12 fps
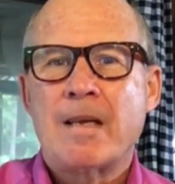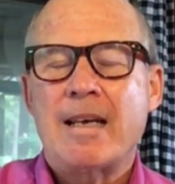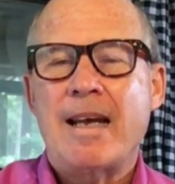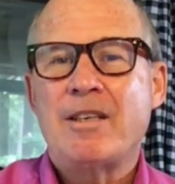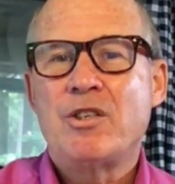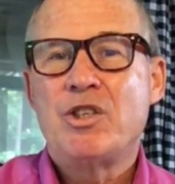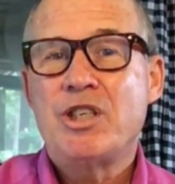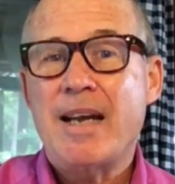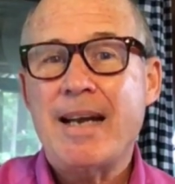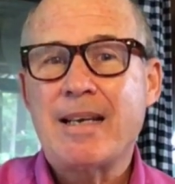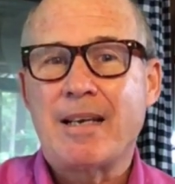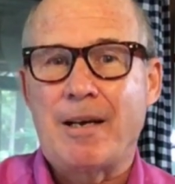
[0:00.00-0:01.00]
And
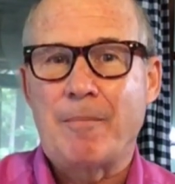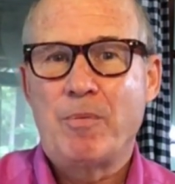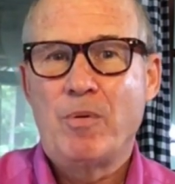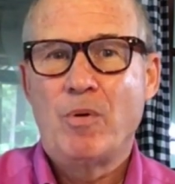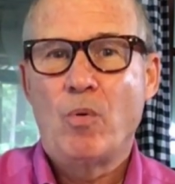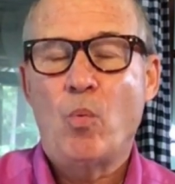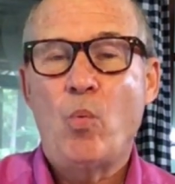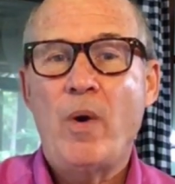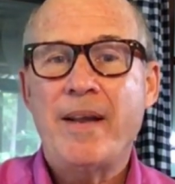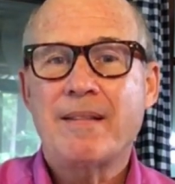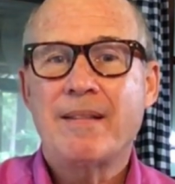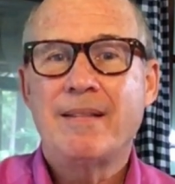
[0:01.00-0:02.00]
Jacob,
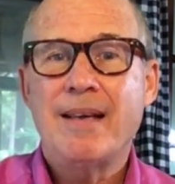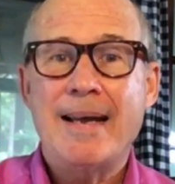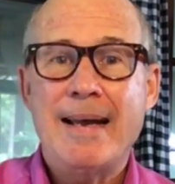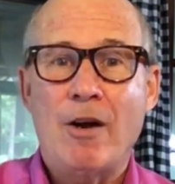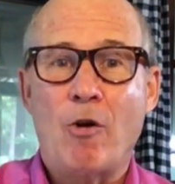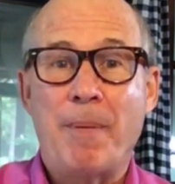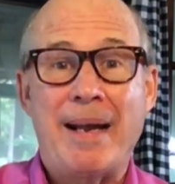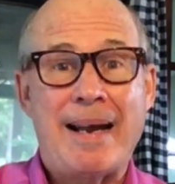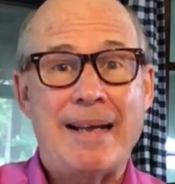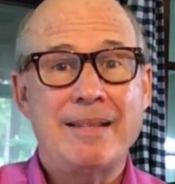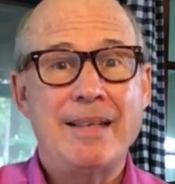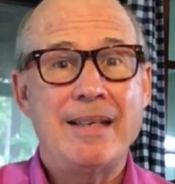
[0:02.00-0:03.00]
with the help and
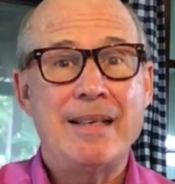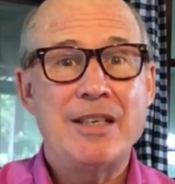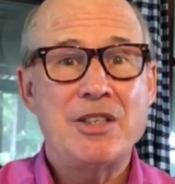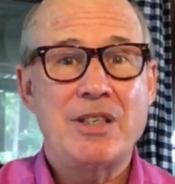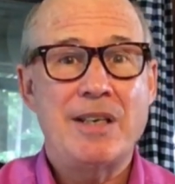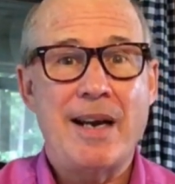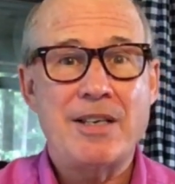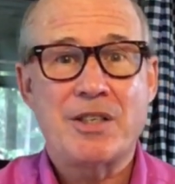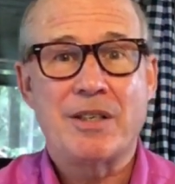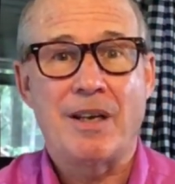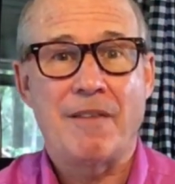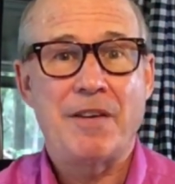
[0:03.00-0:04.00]
at the initiation of